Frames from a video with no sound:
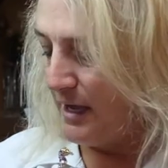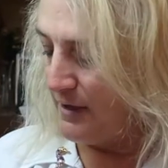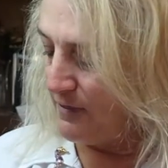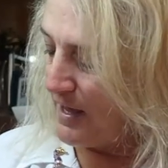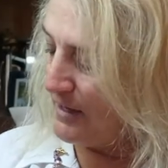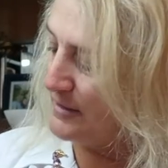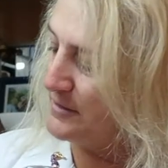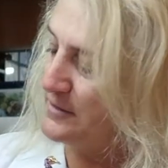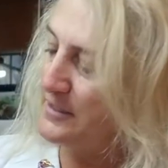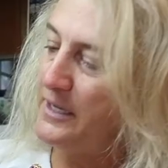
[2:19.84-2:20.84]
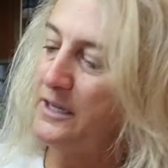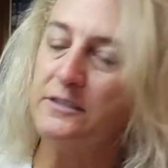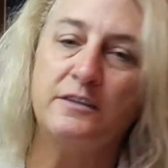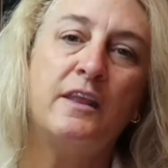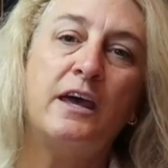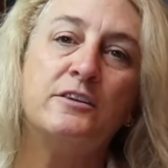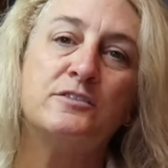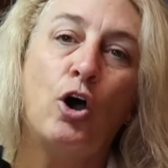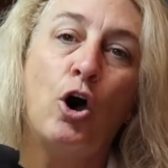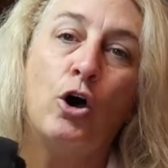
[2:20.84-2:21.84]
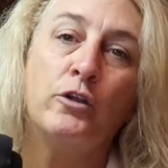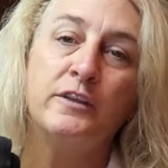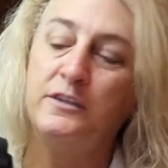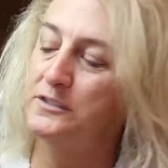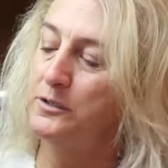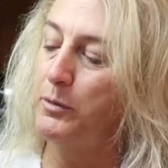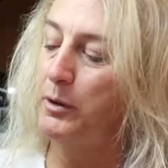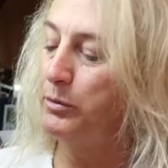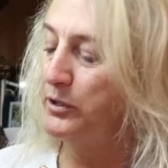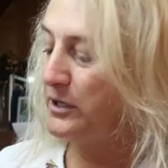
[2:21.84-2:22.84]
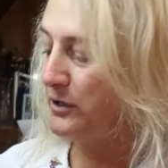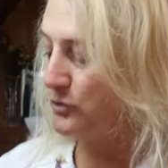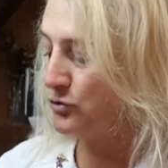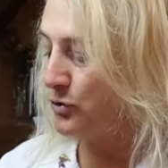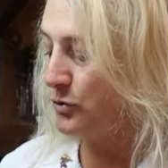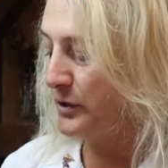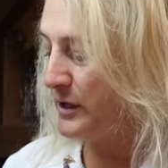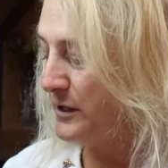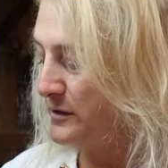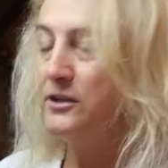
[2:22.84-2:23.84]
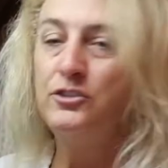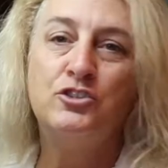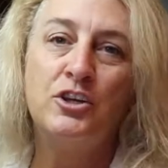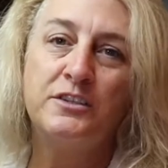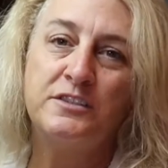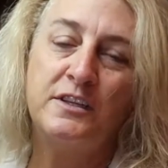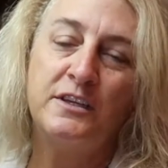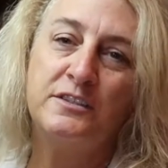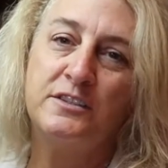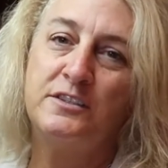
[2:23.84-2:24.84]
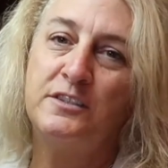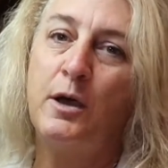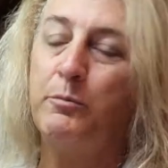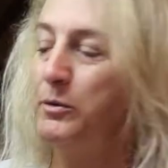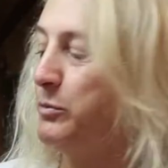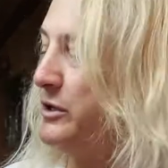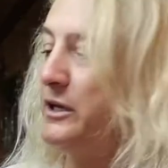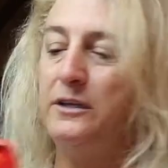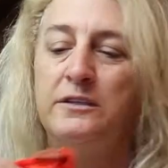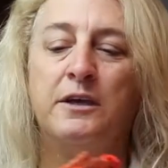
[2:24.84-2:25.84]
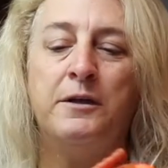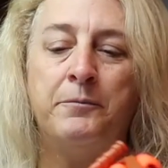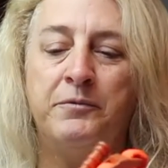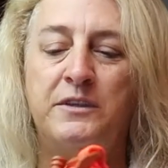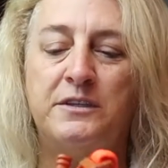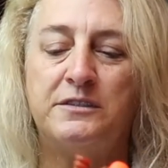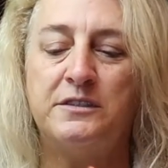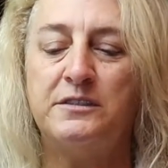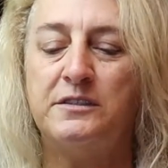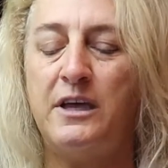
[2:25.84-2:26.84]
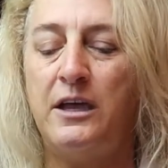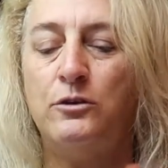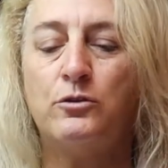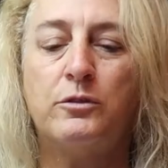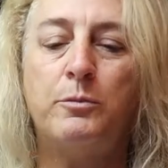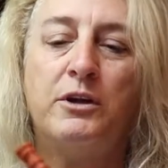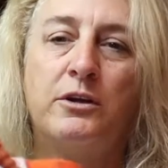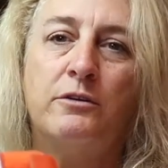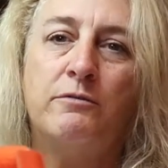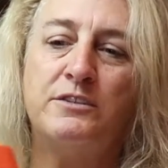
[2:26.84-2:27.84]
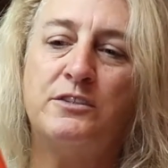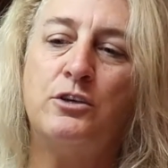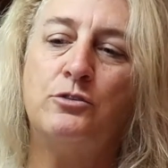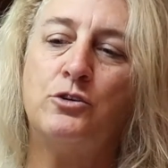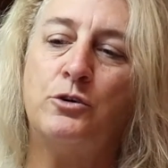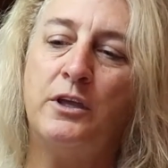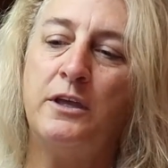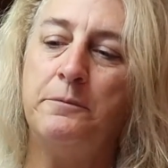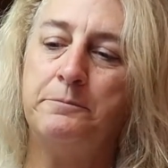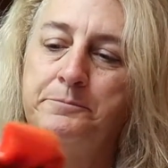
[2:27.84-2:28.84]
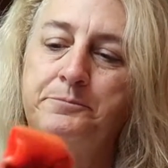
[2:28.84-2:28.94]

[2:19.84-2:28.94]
And that is it. That is all that is in my bleeding control kit, just things to stop the bleed. This is a North American Rescue tourniquet.